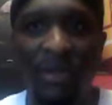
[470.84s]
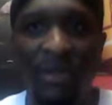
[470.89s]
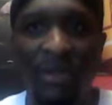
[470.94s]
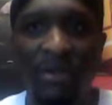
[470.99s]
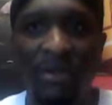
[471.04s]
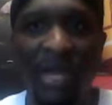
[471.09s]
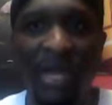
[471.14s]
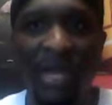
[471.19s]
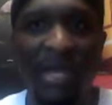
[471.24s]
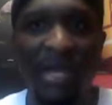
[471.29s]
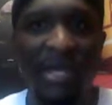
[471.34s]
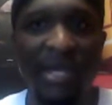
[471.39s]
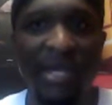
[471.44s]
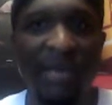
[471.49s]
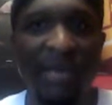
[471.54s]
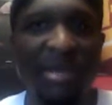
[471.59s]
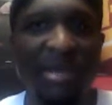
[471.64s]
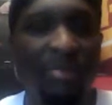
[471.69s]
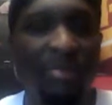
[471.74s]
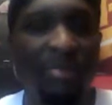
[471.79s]
getting
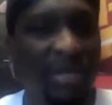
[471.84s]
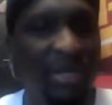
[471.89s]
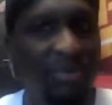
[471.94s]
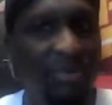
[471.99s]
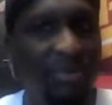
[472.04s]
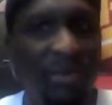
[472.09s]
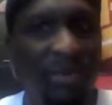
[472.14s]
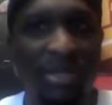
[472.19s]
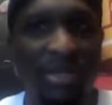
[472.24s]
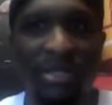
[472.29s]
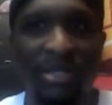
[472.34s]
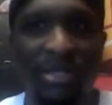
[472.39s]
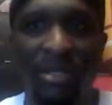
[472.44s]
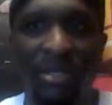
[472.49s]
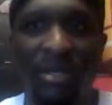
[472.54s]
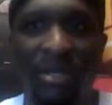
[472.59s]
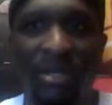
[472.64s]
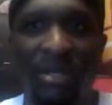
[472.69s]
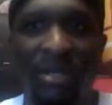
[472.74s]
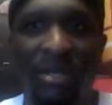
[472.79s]
that many bench points.
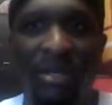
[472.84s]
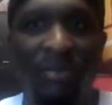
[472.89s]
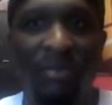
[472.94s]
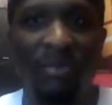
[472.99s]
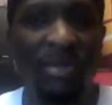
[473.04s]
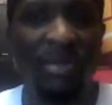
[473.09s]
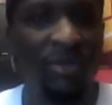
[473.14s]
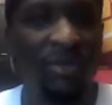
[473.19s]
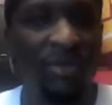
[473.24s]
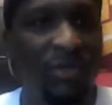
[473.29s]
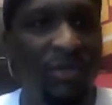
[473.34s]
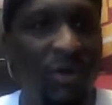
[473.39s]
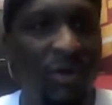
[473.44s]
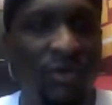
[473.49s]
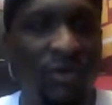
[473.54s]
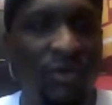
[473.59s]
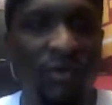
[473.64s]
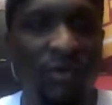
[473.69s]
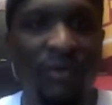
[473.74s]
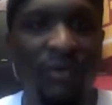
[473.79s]
Bench only
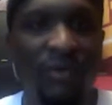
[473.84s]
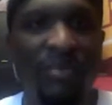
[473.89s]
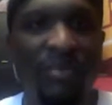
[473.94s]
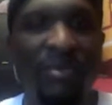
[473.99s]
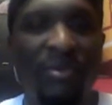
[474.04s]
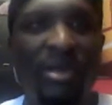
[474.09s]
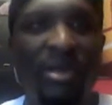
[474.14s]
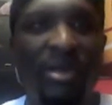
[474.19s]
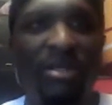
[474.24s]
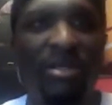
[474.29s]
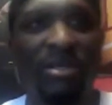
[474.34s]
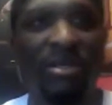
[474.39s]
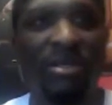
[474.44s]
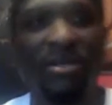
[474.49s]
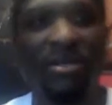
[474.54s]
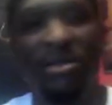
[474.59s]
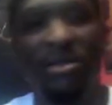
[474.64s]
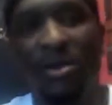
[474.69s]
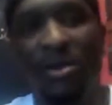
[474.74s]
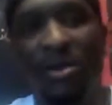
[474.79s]
scored 21 points.
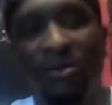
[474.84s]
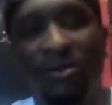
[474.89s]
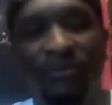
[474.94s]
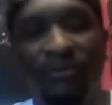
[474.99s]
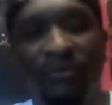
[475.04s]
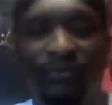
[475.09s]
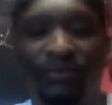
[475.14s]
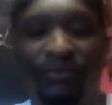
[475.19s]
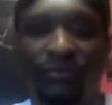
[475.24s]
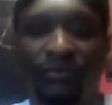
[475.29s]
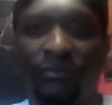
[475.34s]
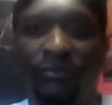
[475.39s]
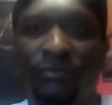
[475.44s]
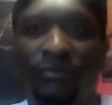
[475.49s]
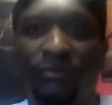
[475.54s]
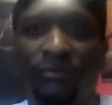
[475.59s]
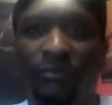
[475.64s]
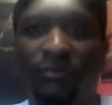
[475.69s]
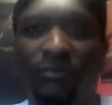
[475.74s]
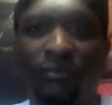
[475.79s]
So
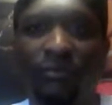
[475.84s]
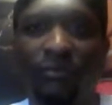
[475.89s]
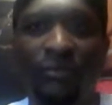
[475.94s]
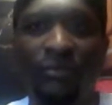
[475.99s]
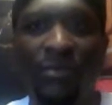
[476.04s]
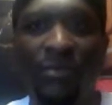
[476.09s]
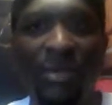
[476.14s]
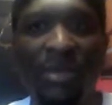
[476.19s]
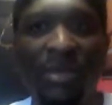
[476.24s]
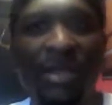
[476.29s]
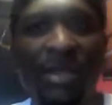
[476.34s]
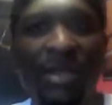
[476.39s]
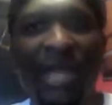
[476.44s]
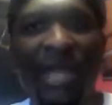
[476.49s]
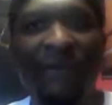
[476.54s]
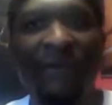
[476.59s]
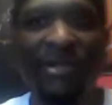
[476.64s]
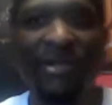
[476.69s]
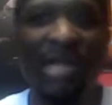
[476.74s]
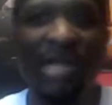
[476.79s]

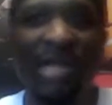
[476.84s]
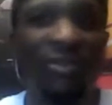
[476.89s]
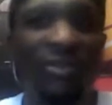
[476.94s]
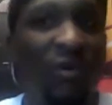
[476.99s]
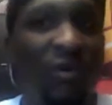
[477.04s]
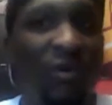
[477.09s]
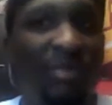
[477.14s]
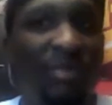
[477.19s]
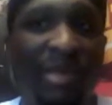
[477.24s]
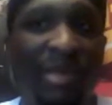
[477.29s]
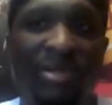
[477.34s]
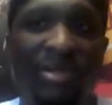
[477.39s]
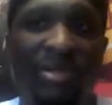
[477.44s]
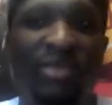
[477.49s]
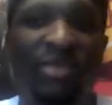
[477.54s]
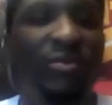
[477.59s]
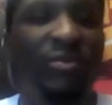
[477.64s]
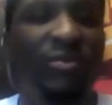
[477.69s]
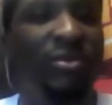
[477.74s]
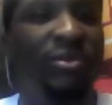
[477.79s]
Cavaliers outscored the Pacers
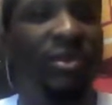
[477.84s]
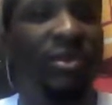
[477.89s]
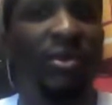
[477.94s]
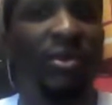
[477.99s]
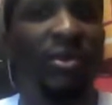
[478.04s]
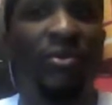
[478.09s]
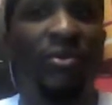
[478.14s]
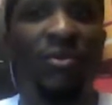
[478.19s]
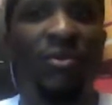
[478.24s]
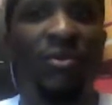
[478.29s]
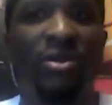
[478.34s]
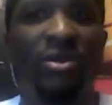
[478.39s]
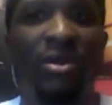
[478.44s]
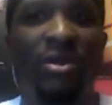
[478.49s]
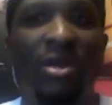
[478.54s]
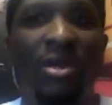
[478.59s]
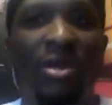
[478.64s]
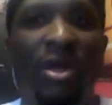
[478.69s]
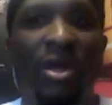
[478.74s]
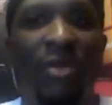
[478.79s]
too in the third
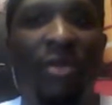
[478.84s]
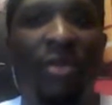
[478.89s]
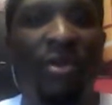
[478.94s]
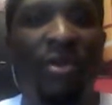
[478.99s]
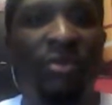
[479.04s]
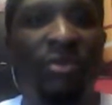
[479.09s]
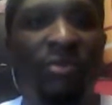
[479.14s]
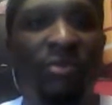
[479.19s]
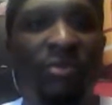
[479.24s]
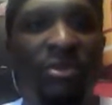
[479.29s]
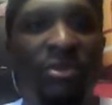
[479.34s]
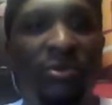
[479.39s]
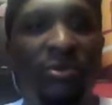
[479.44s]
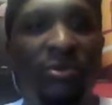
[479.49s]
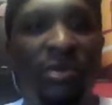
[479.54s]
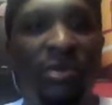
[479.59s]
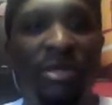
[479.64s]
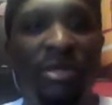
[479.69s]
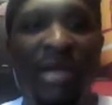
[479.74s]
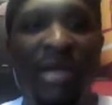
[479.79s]
quarter,
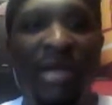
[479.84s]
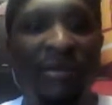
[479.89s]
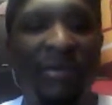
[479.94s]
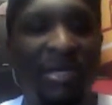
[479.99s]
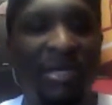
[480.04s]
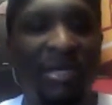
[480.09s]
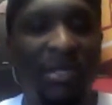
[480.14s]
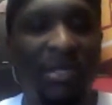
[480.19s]
33-20. That was like the